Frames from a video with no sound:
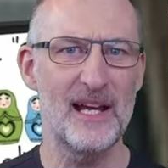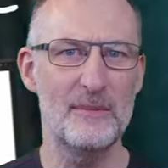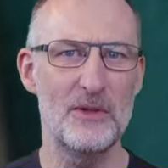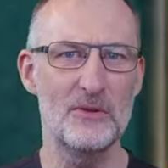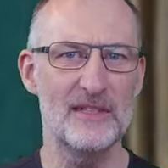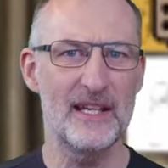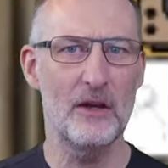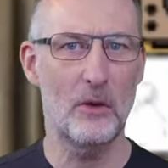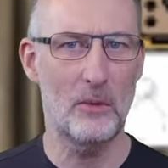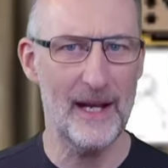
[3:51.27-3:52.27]
I'm
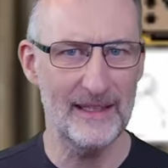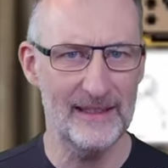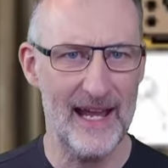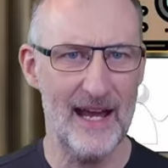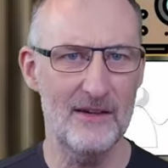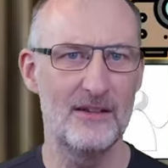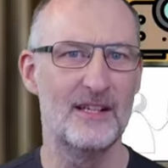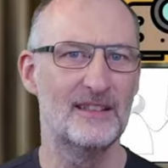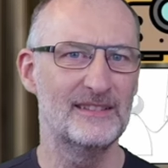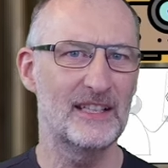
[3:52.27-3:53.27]
using right now
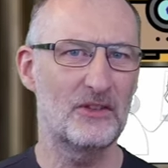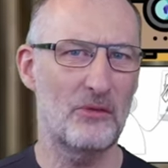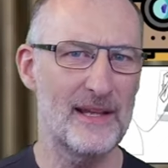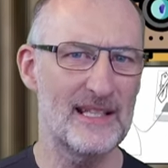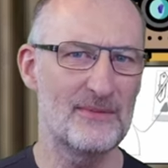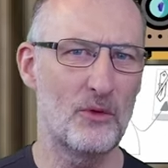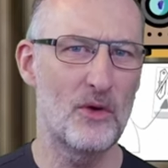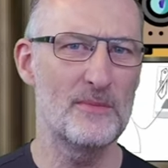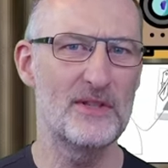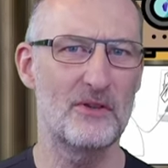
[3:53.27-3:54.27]
that
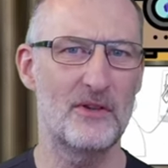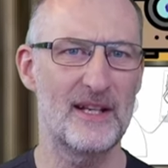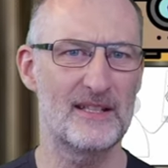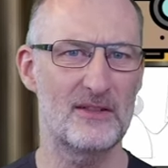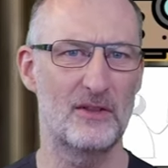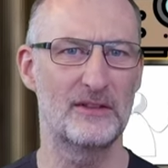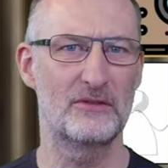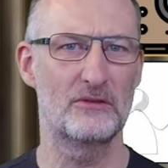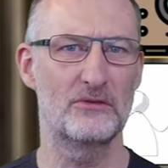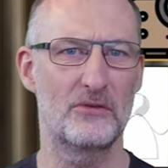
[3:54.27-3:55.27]
transforms your
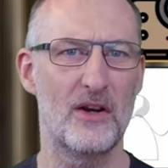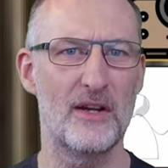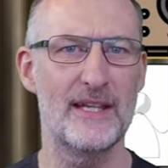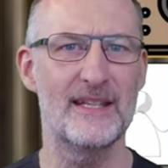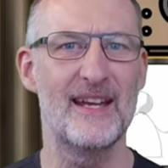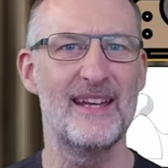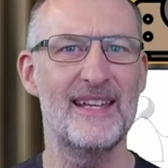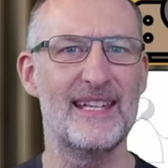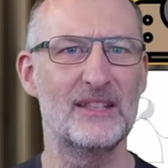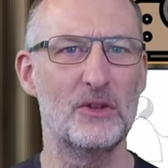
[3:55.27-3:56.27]
Excalidraw drawing
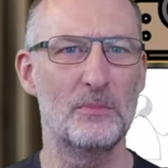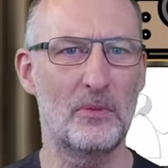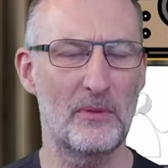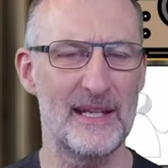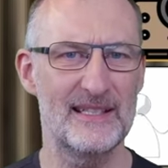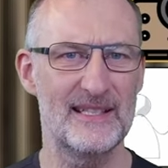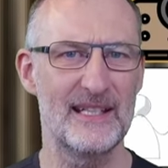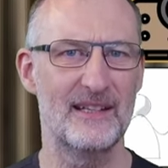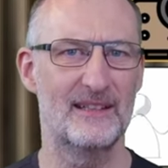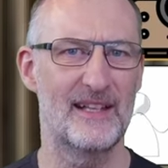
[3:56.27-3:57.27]
into
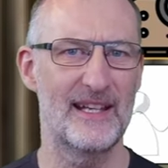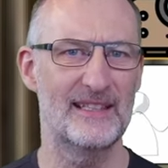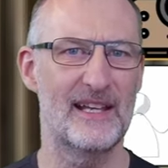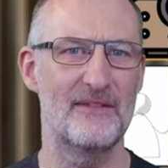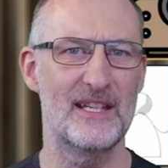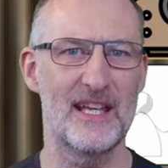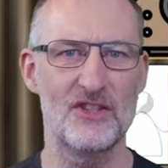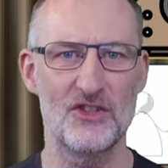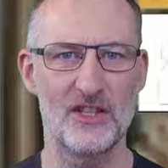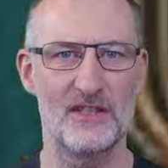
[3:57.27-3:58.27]
crazy-like
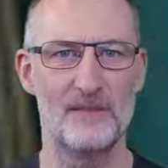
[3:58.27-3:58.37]
navigation.